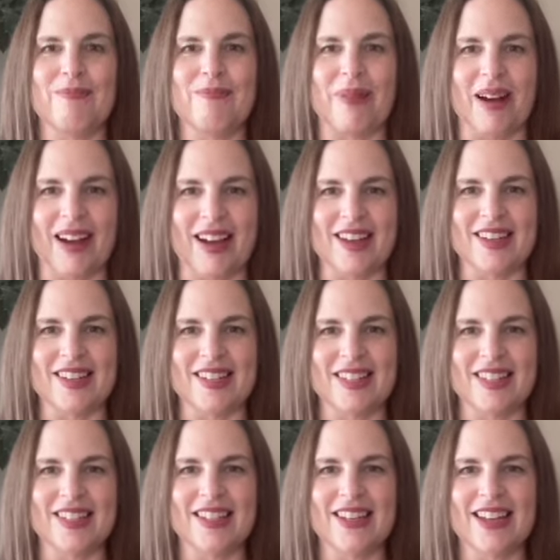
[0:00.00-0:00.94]

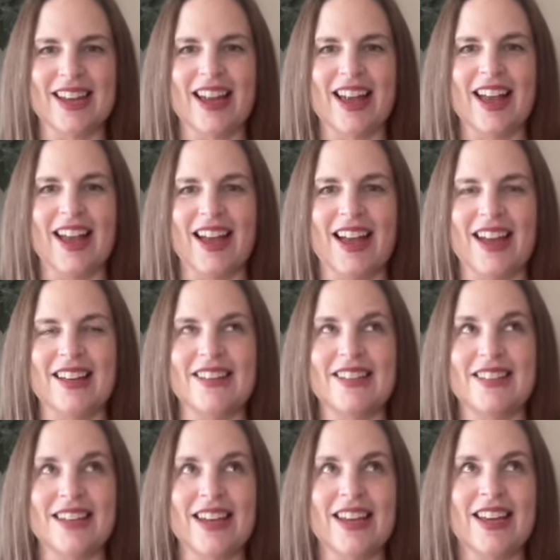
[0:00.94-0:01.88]
but
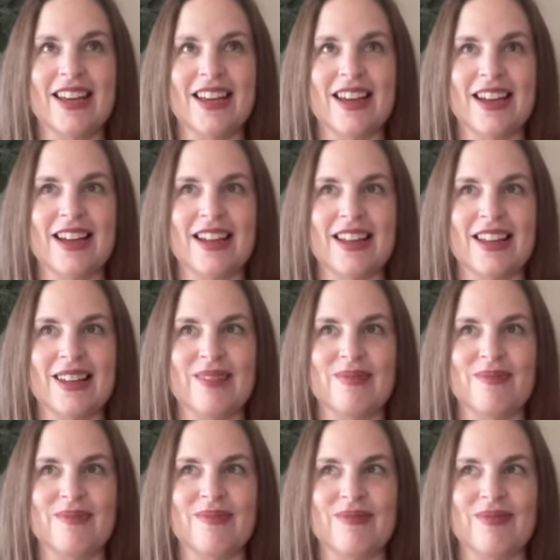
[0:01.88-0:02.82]
today
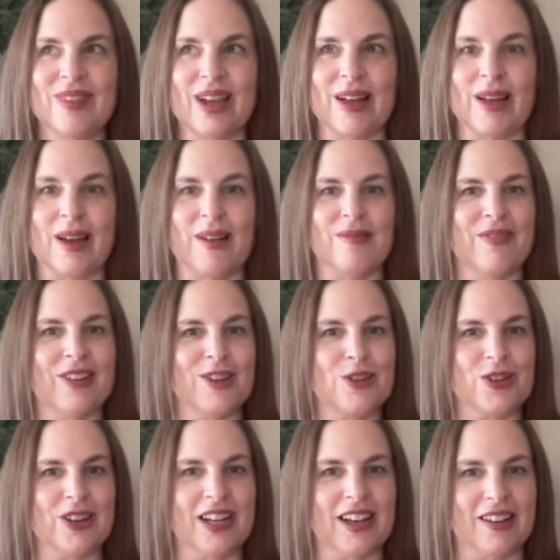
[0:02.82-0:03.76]
I'm I'm
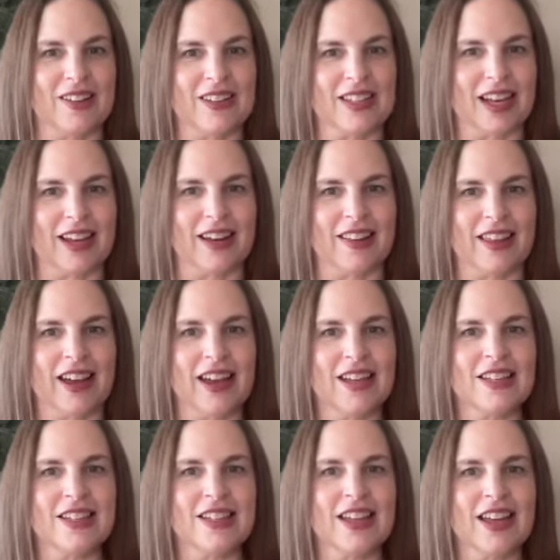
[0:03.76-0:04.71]
venturing outside of
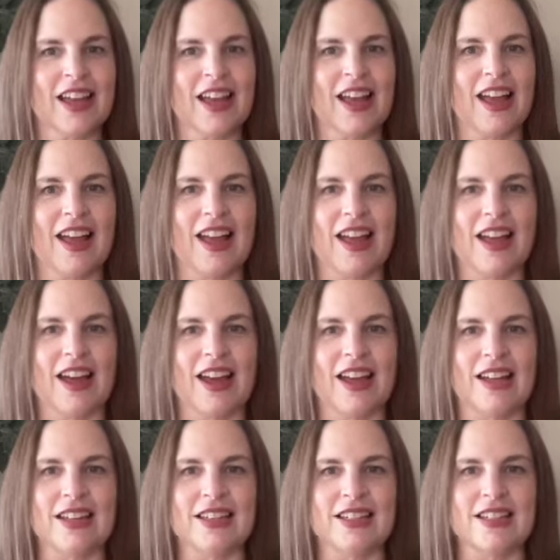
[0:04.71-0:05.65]
that
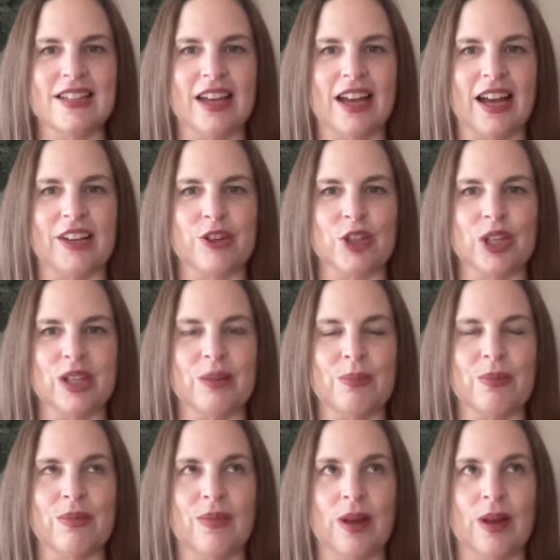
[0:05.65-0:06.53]
and actually